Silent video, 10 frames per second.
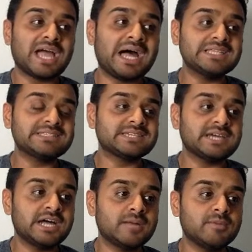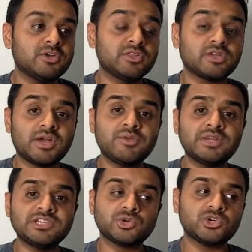at another great
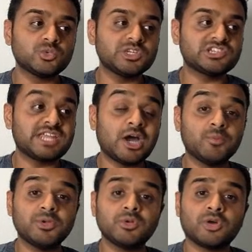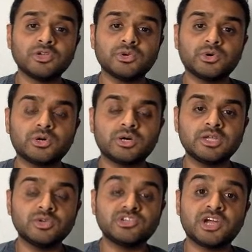resource which can help you along
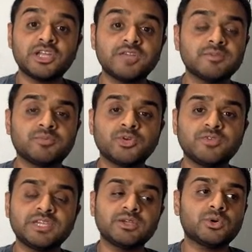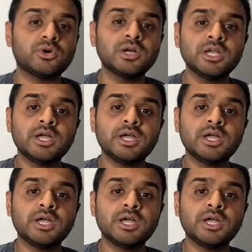your journey of improving your